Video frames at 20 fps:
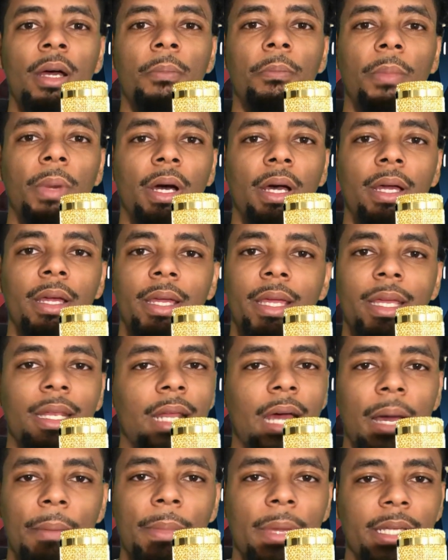But he
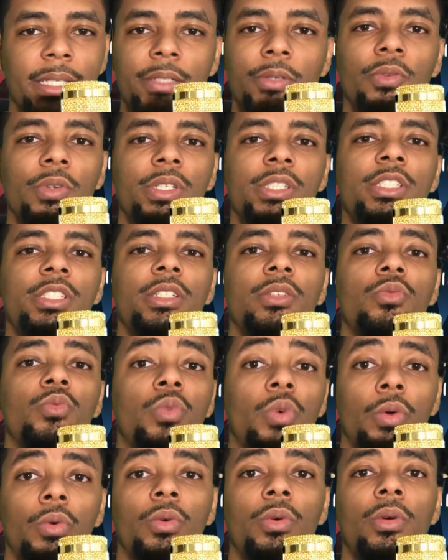not messing with
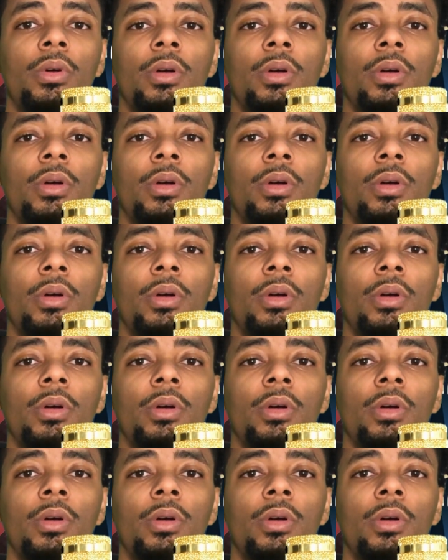Jin-Woo.